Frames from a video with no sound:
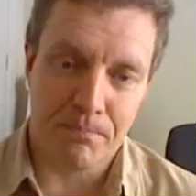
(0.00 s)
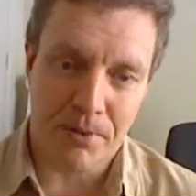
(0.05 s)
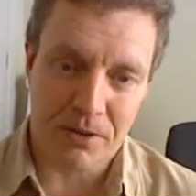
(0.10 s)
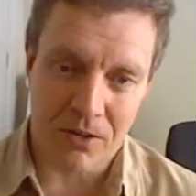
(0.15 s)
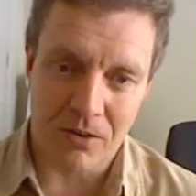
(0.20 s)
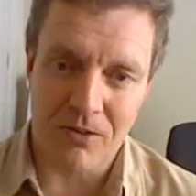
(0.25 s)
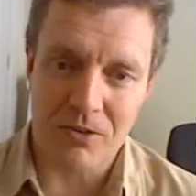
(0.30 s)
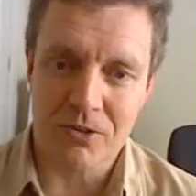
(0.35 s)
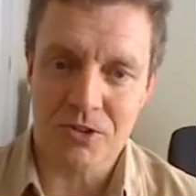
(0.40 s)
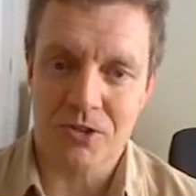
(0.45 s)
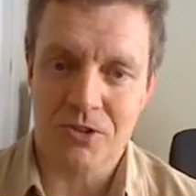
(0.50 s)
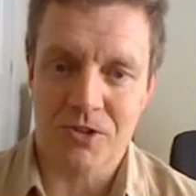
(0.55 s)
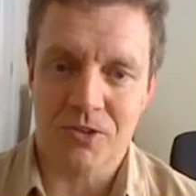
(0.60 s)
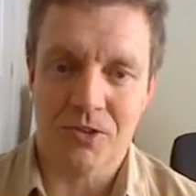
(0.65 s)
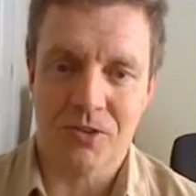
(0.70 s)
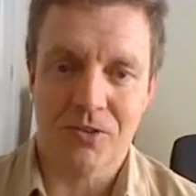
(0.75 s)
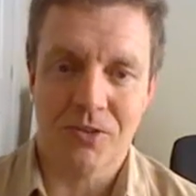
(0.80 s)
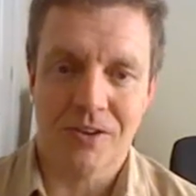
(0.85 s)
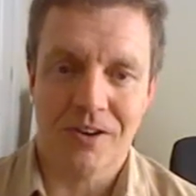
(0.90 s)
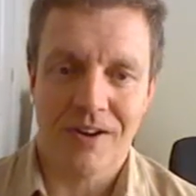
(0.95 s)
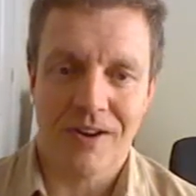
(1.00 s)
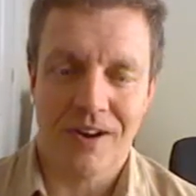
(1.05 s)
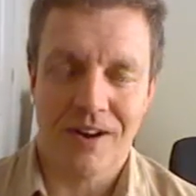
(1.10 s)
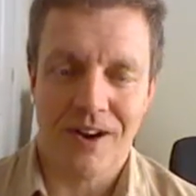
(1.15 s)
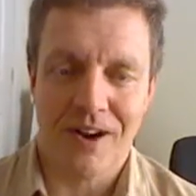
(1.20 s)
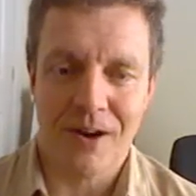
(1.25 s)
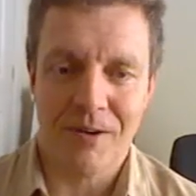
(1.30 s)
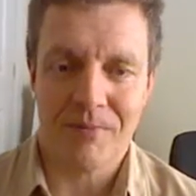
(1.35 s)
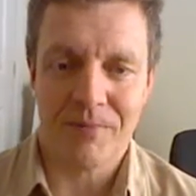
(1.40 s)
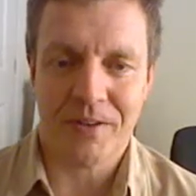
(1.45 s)
But also,
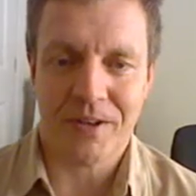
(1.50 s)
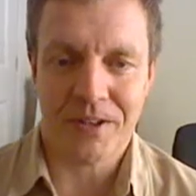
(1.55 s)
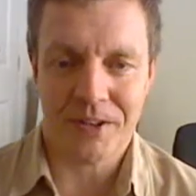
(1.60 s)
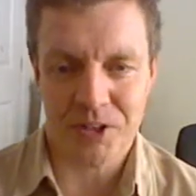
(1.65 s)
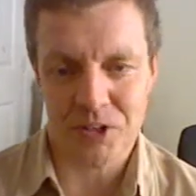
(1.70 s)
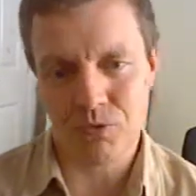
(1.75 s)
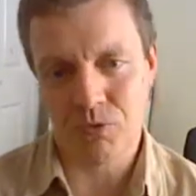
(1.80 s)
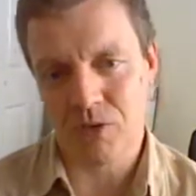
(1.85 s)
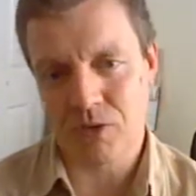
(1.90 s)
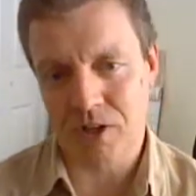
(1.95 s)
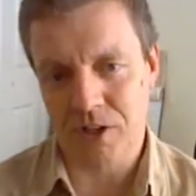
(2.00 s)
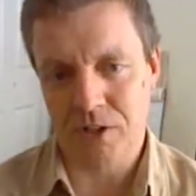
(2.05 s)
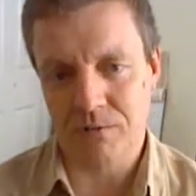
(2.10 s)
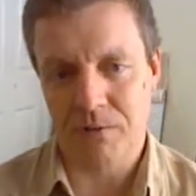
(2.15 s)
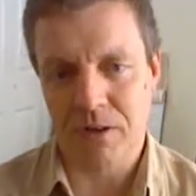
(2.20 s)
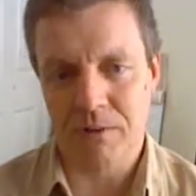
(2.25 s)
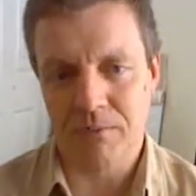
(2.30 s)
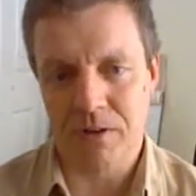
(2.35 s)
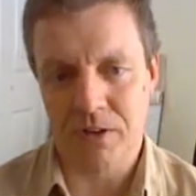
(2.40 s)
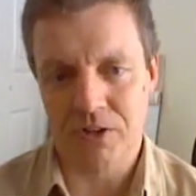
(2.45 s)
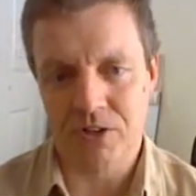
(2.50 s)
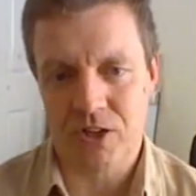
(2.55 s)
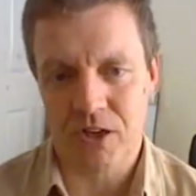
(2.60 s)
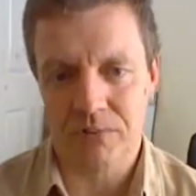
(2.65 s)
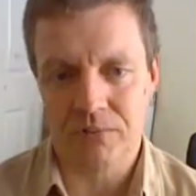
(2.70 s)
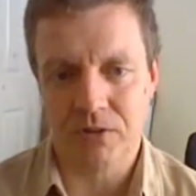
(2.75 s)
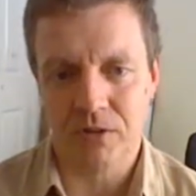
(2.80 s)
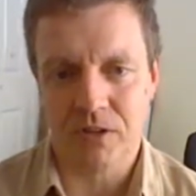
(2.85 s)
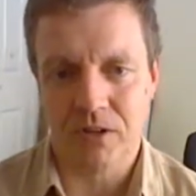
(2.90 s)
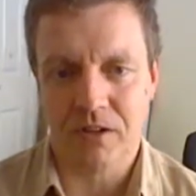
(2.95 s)
it is what I spend my
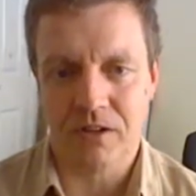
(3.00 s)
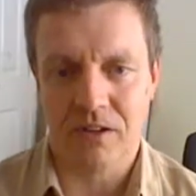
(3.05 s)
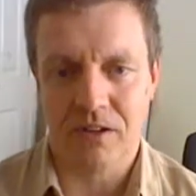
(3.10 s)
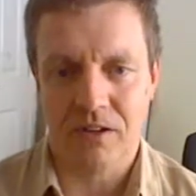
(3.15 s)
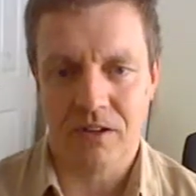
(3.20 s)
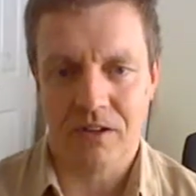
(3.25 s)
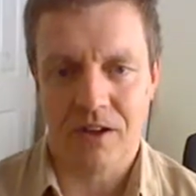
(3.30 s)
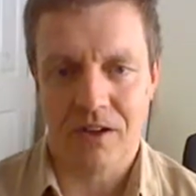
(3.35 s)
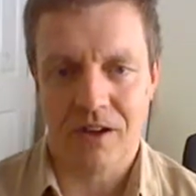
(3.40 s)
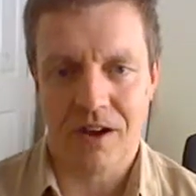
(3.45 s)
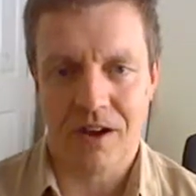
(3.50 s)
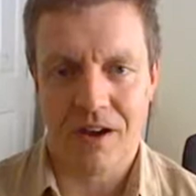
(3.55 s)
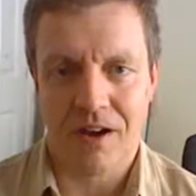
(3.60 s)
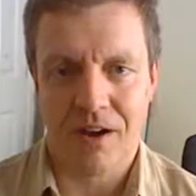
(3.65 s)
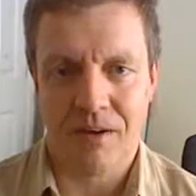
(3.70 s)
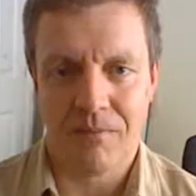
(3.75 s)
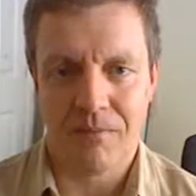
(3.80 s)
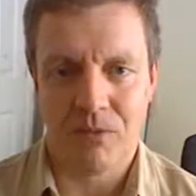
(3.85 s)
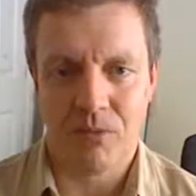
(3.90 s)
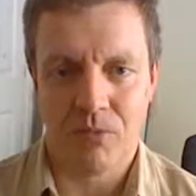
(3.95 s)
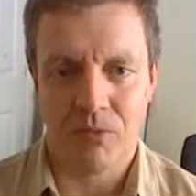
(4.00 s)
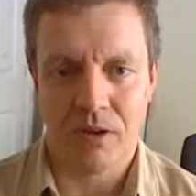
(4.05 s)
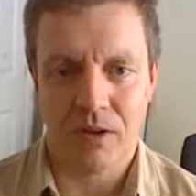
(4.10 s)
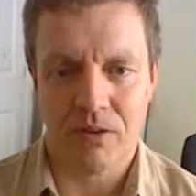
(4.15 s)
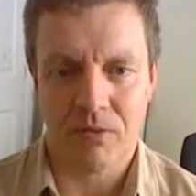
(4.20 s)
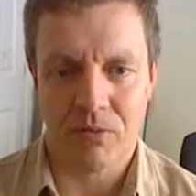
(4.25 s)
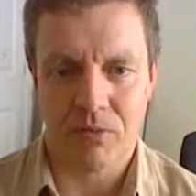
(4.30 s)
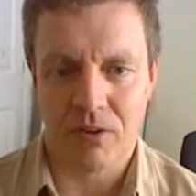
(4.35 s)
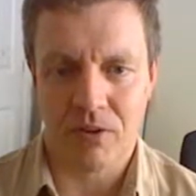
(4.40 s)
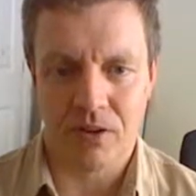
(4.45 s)
time doing
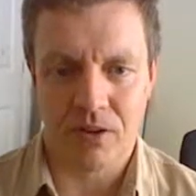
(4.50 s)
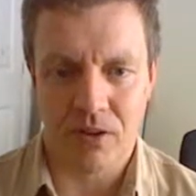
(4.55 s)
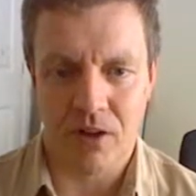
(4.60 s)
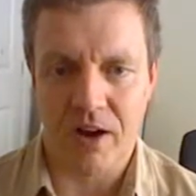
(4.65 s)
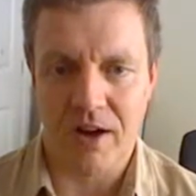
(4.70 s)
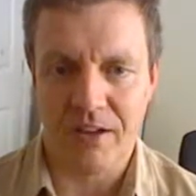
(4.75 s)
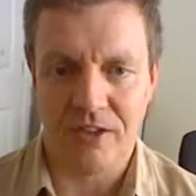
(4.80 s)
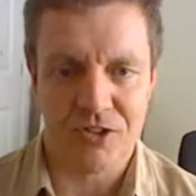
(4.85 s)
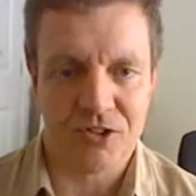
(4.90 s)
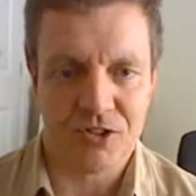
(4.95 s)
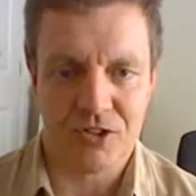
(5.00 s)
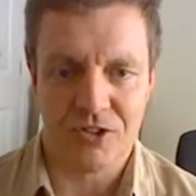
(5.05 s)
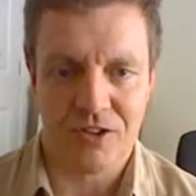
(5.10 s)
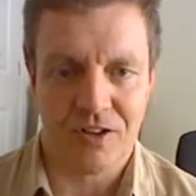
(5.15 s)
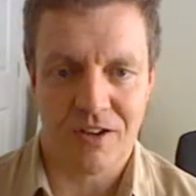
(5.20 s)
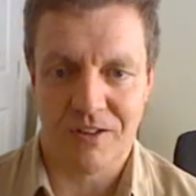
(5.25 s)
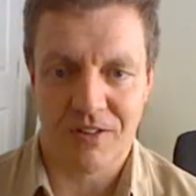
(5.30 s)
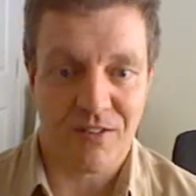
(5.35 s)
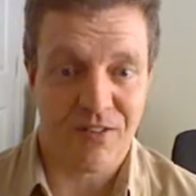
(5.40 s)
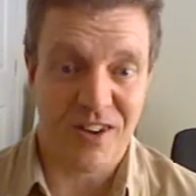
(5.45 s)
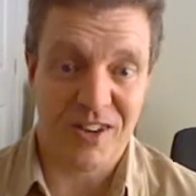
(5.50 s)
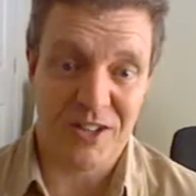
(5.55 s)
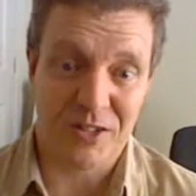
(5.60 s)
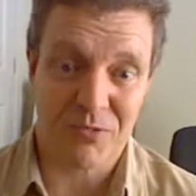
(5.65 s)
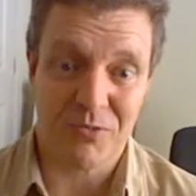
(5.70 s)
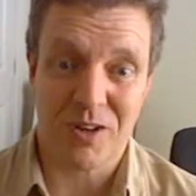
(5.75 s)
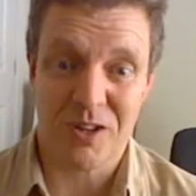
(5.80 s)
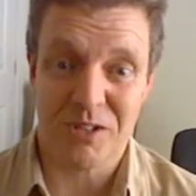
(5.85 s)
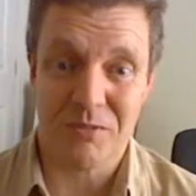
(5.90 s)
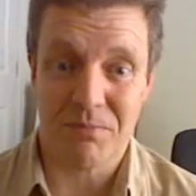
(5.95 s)
with clients. In fact,
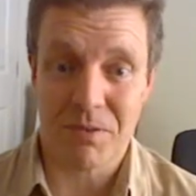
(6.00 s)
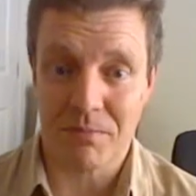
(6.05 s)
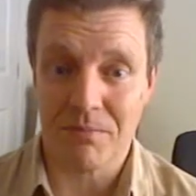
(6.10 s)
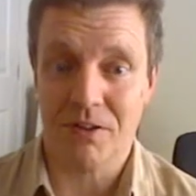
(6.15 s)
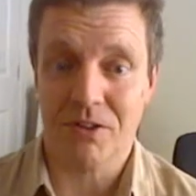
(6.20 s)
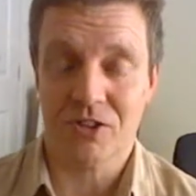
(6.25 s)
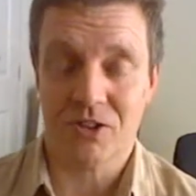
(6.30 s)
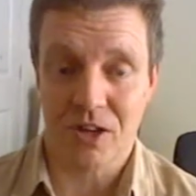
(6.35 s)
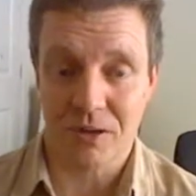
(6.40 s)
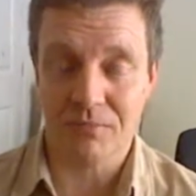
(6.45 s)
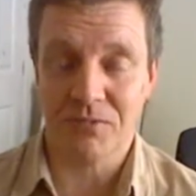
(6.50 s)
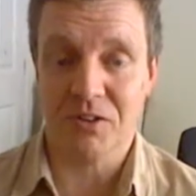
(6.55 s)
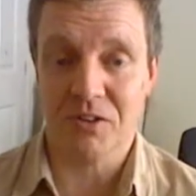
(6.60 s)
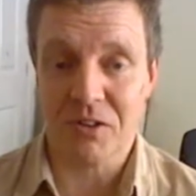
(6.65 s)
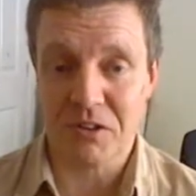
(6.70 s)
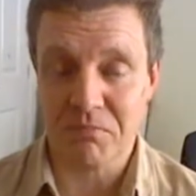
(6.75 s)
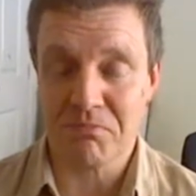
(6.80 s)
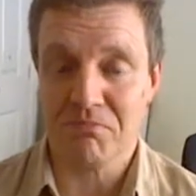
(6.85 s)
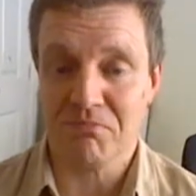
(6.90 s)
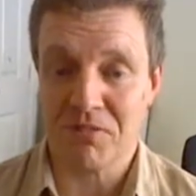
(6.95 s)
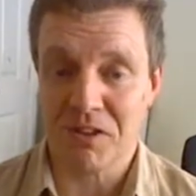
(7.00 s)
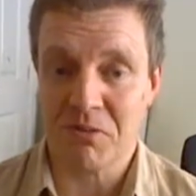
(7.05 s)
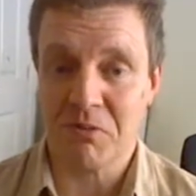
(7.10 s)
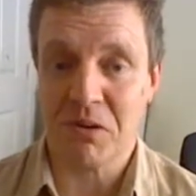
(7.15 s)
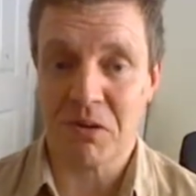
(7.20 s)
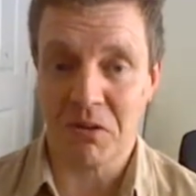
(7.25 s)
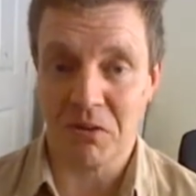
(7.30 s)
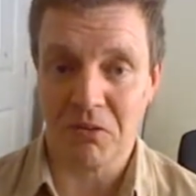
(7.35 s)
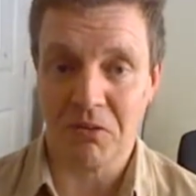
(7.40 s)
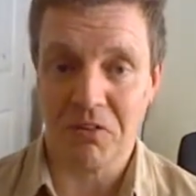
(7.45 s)
it's what I spend my time doing pretty
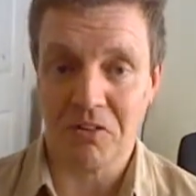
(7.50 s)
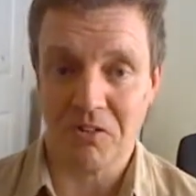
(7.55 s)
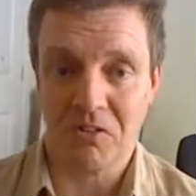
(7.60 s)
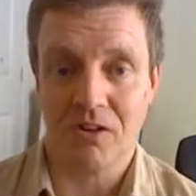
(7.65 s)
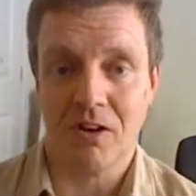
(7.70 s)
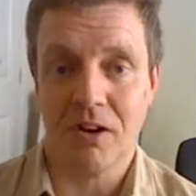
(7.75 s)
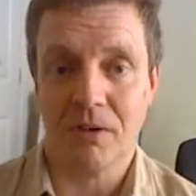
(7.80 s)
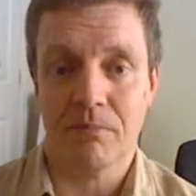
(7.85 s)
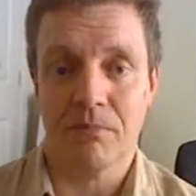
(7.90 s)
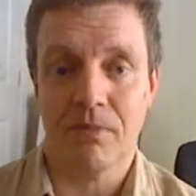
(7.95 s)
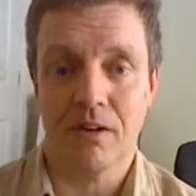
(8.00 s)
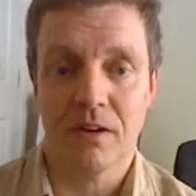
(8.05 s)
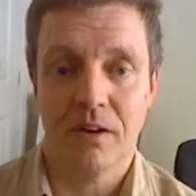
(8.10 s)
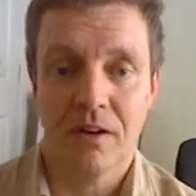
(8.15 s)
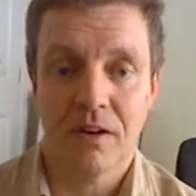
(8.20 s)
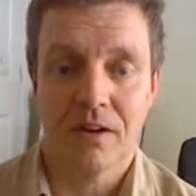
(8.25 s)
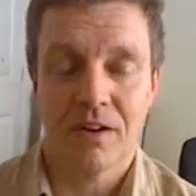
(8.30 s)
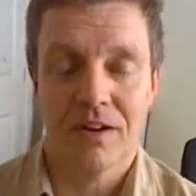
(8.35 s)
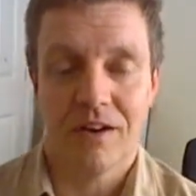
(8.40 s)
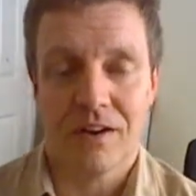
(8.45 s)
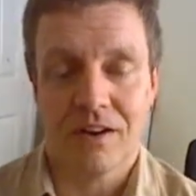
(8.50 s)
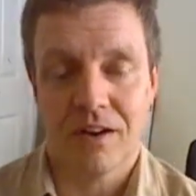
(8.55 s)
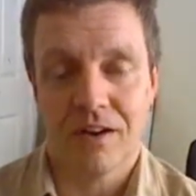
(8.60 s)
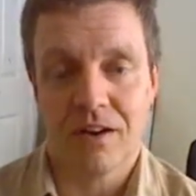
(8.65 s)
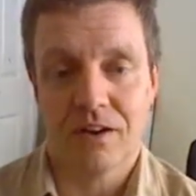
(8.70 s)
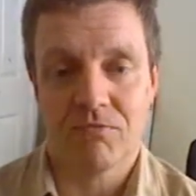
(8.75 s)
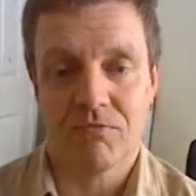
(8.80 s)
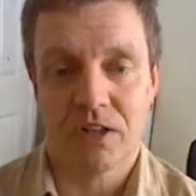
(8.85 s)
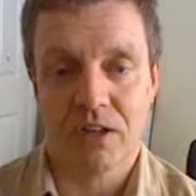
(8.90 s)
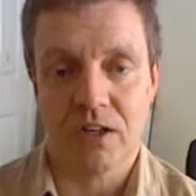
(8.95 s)
well all the time,
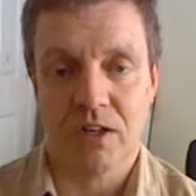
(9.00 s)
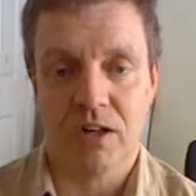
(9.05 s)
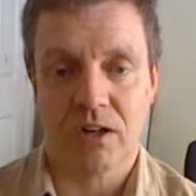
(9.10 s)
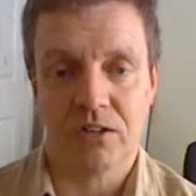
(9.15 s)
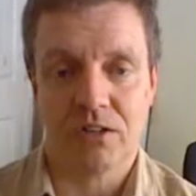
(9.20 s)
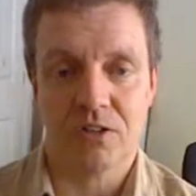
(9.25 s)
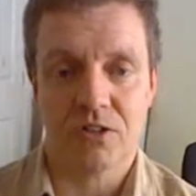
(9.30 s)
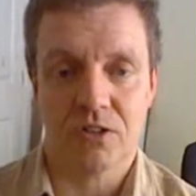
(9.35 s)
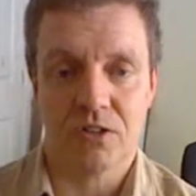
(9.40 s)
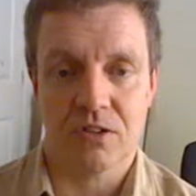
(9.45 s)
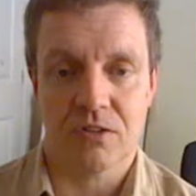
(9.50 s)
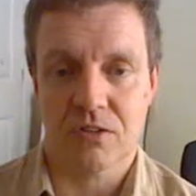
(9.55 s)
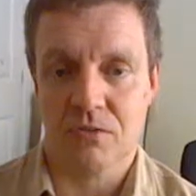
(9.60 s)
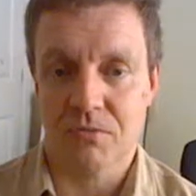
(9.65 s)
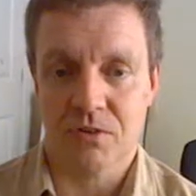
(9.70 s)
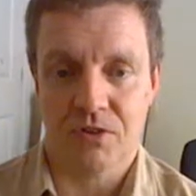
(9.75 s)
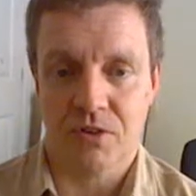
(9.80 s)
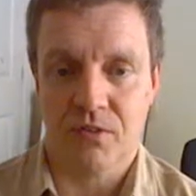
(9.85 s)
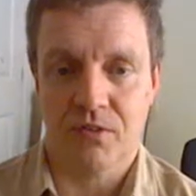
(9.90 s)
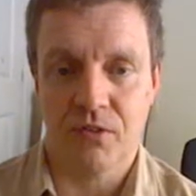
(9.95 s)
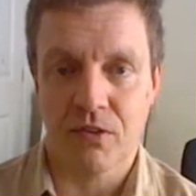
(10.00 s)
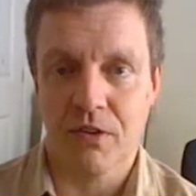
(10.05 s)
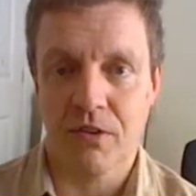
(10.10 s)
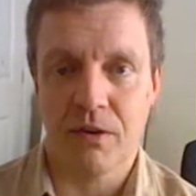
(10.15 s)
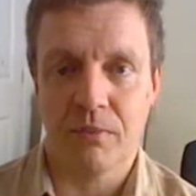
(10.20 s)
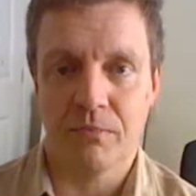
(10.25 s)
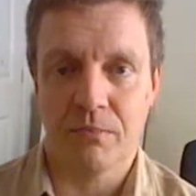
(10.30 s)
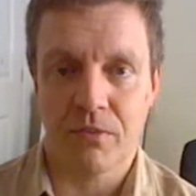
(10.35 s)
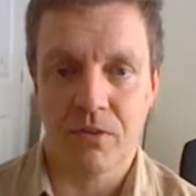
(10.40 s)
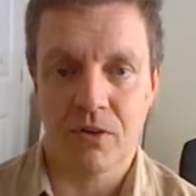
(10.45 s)
regardless almost of who
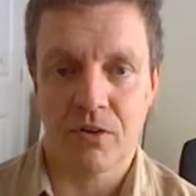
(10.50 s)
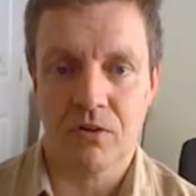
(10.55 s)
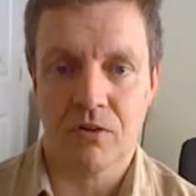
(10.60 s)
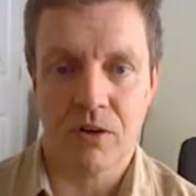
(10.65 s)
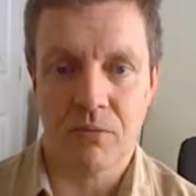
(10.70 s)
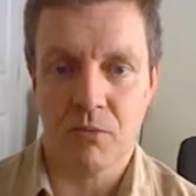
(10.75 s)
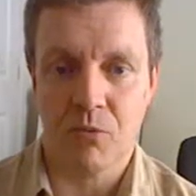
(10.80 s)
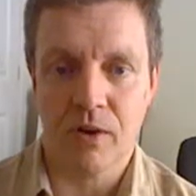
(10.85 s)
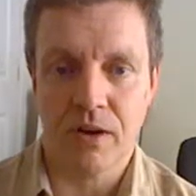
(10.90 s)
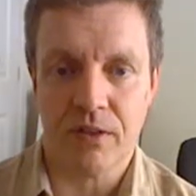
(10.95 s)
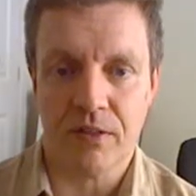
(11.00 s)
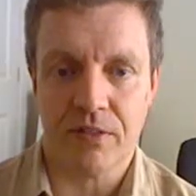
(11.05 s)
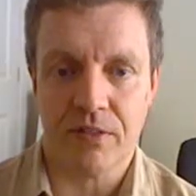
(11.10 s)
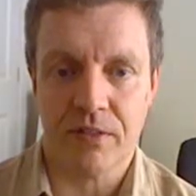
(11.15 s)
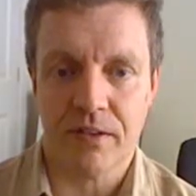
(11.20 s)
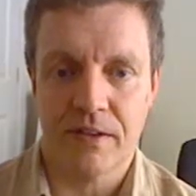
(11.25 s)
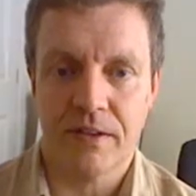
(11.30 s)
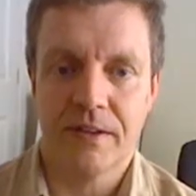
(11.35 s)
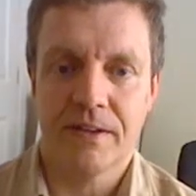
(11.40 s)
I'm with.